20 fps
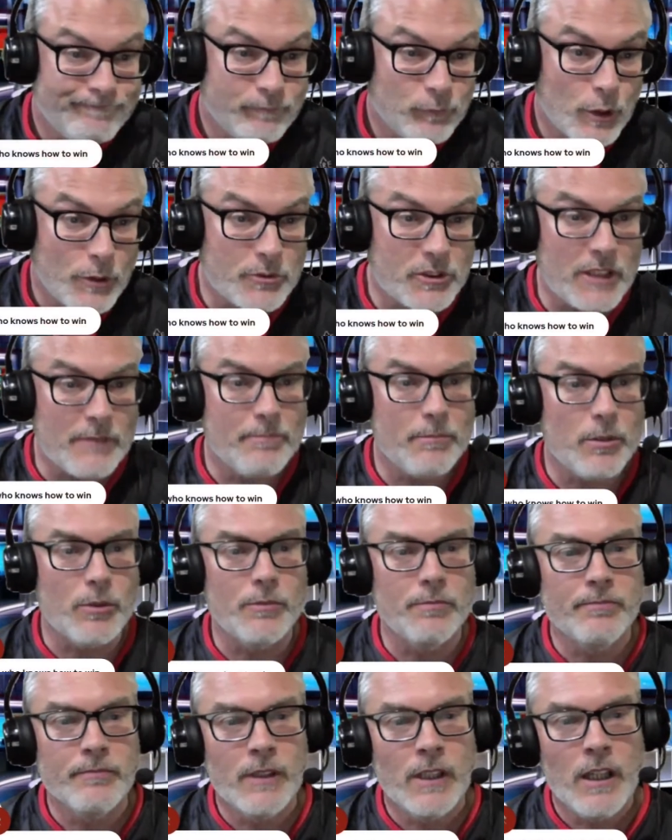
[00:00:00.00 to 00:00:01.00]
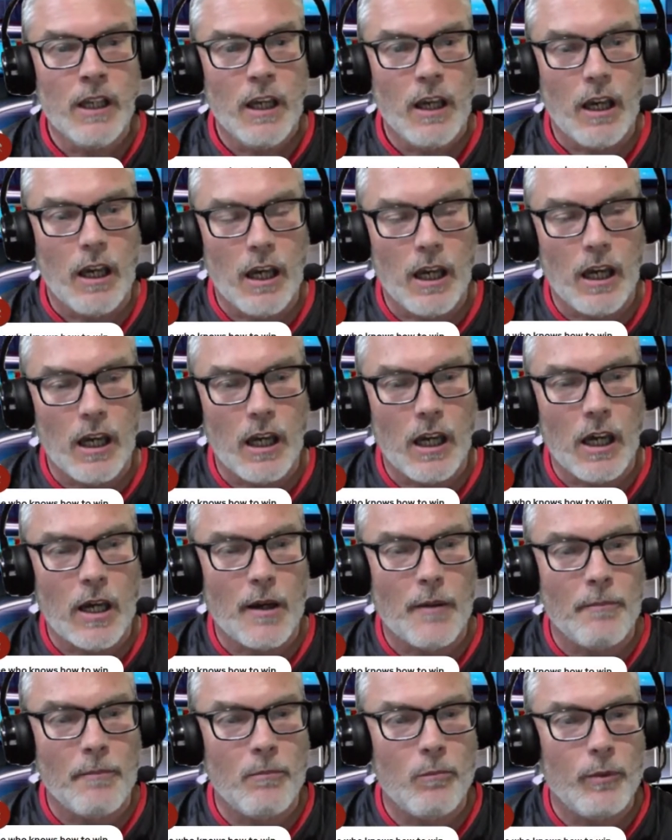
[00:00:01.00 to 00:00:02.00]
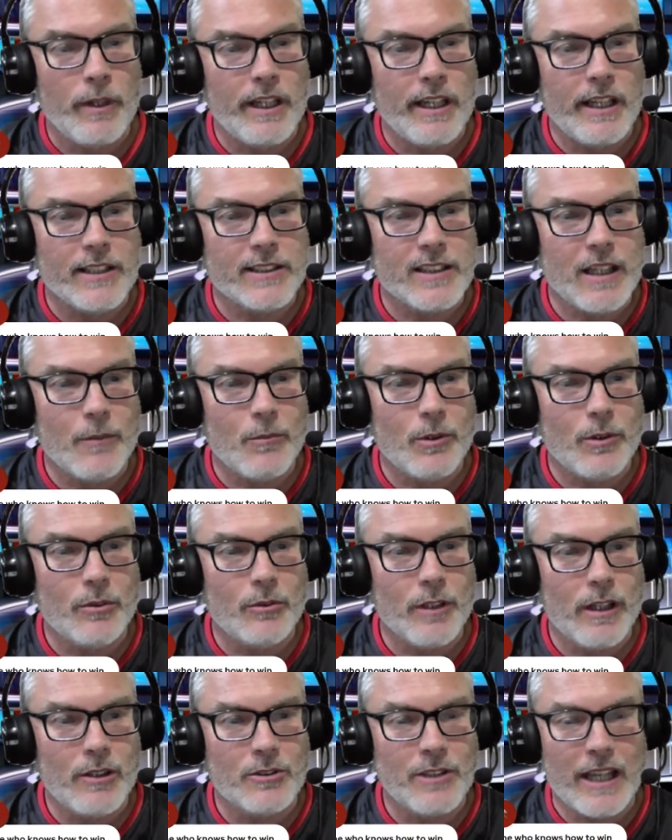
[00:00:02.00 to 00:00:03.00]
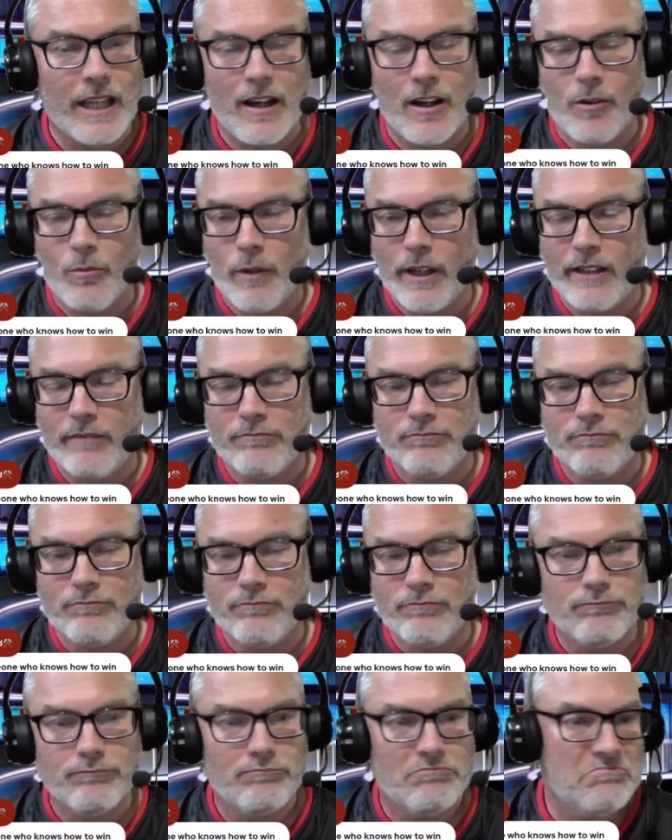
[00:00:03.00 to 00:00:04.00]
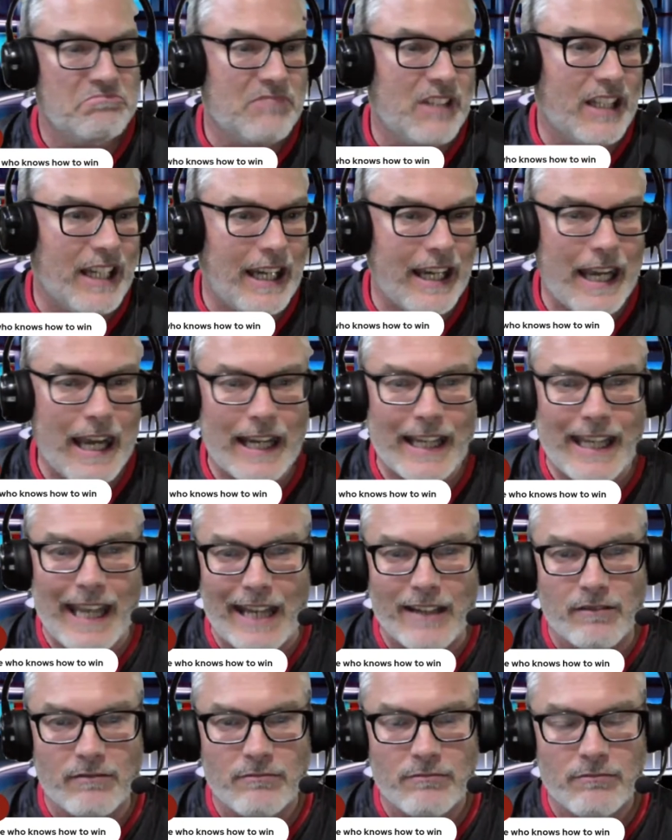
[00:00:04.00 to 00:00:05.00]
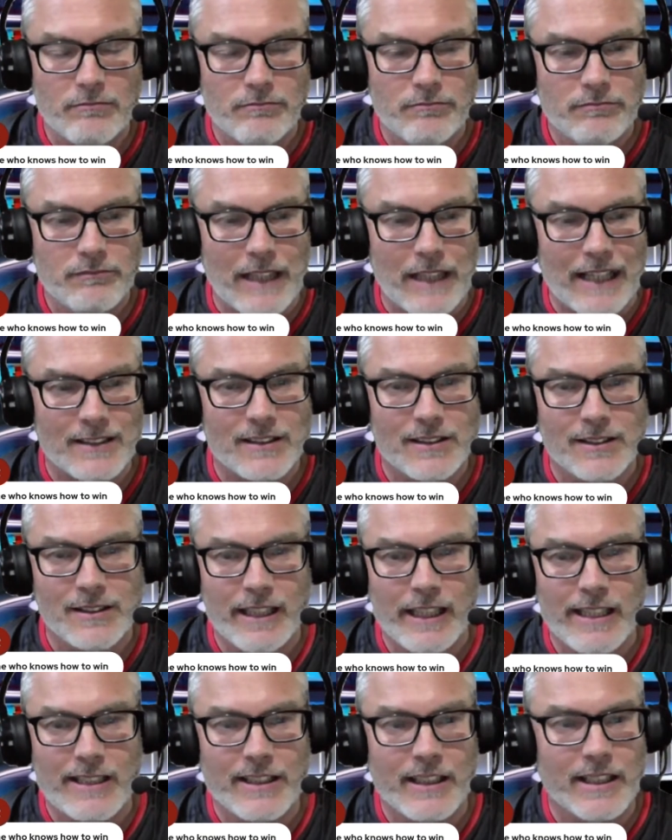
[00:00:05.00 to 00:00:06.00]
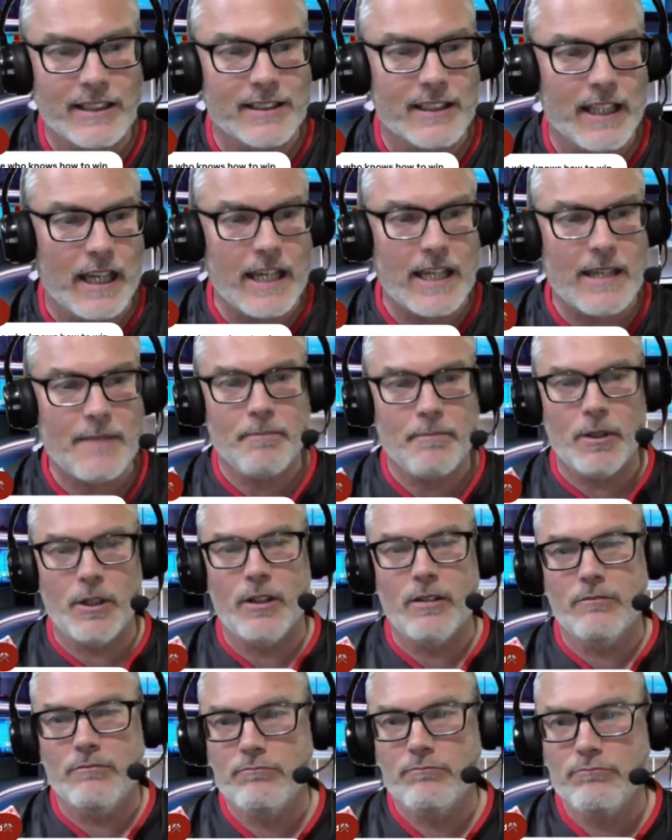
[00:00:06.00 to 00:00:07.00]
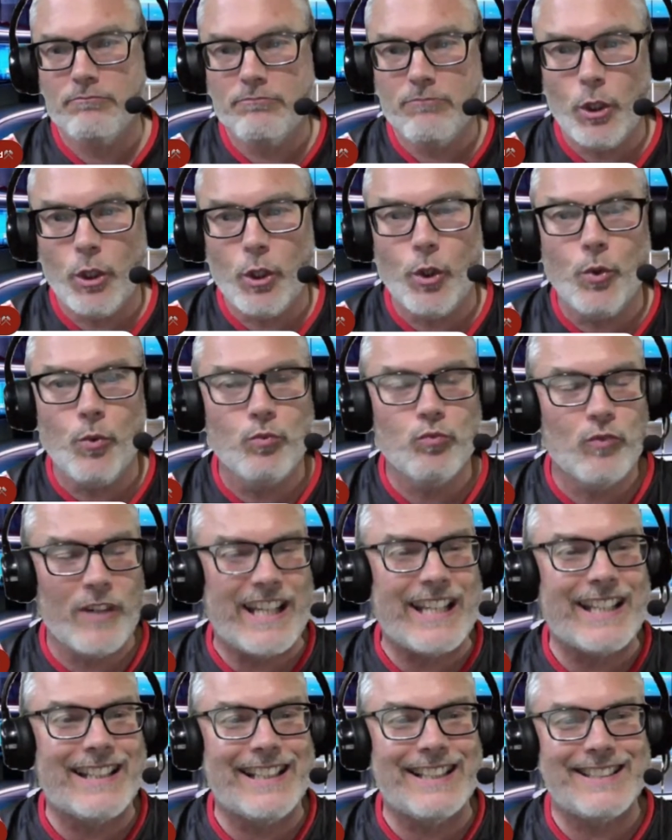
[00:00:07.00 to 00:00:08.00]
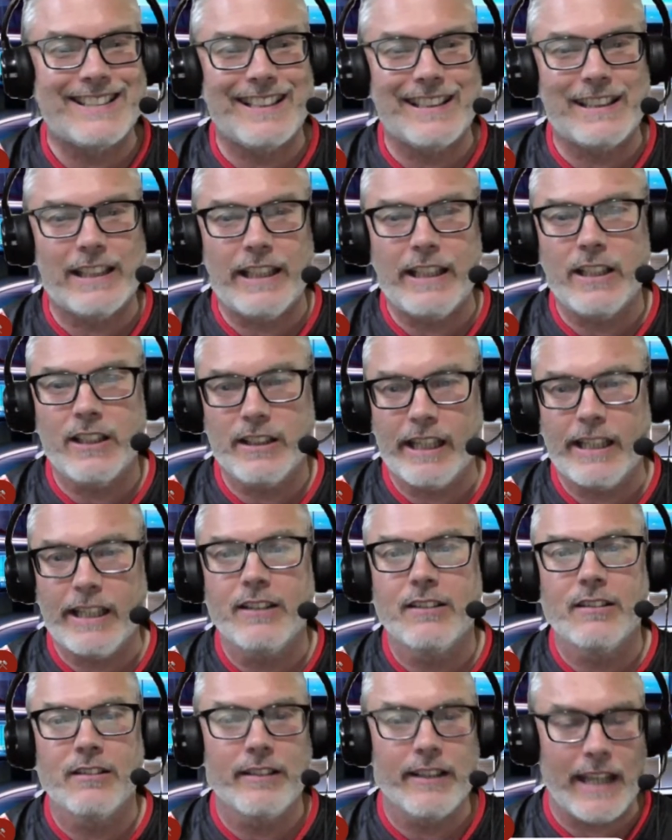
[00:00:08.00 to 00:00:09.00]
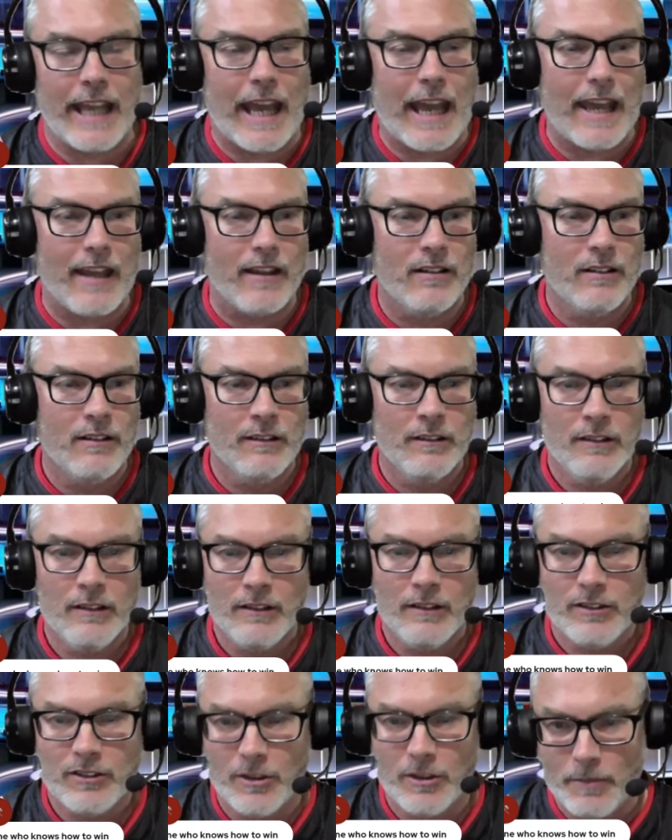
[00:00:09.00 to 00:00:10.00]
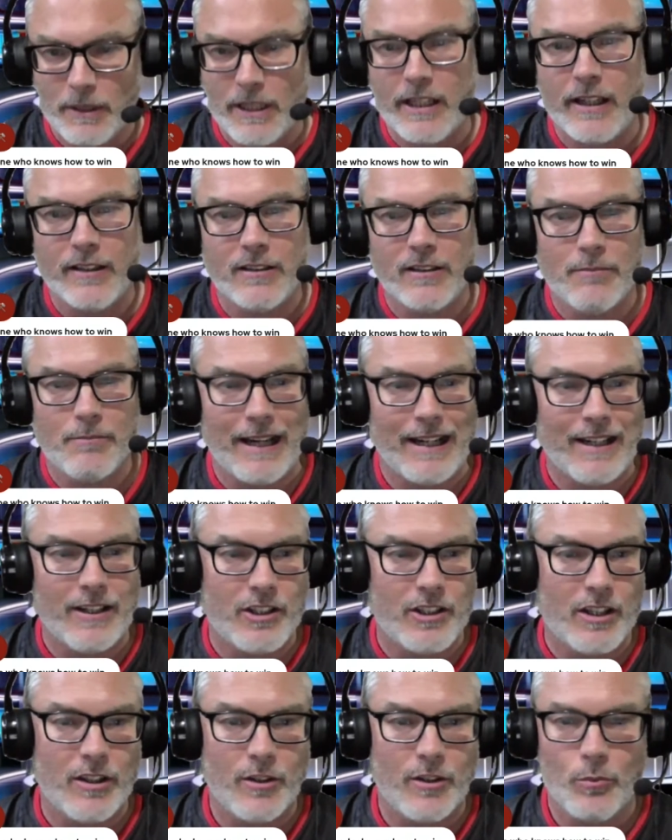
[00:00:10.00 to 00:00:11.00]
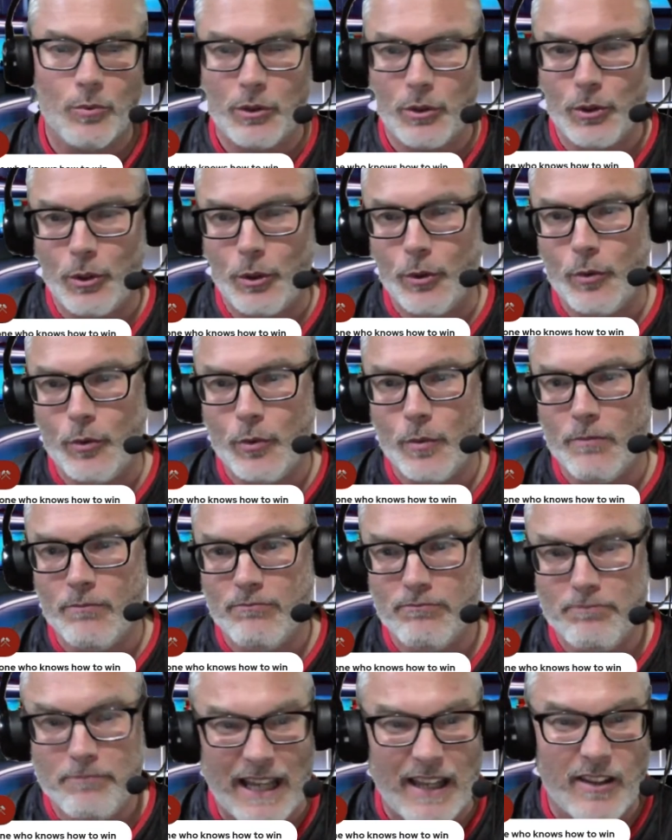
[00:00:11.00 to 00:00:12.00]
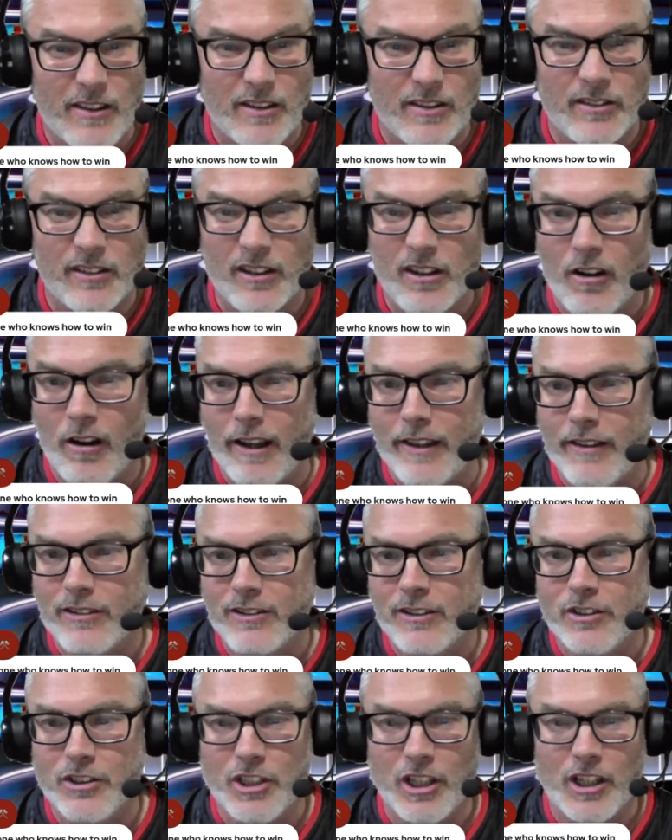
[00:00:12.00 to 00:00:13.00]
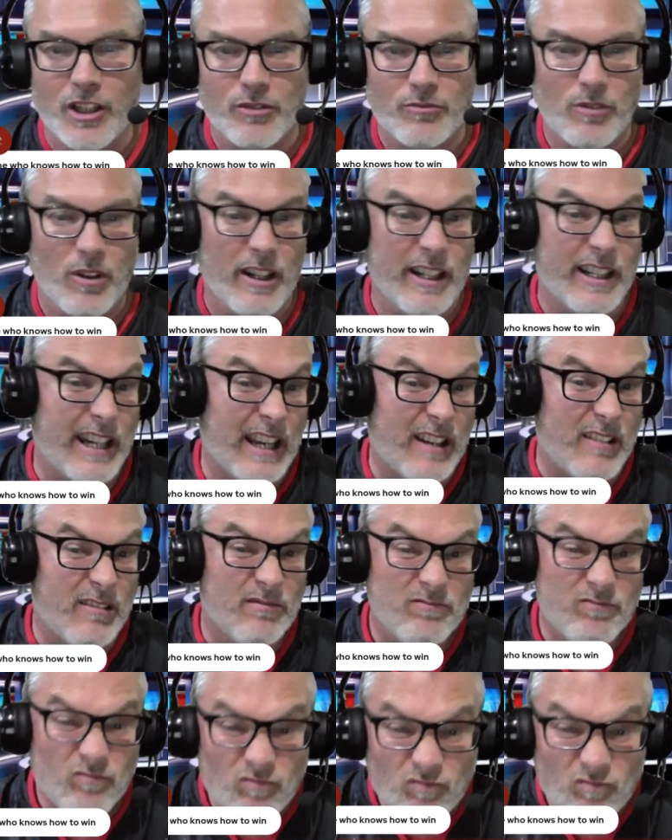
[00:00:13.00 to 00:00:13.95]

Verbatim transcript: Real simple. Um, we need someone who knows how to win. A- again, that's easy to say, but who realistically could England get to be England manager that would do better than the guy that's in charge right now?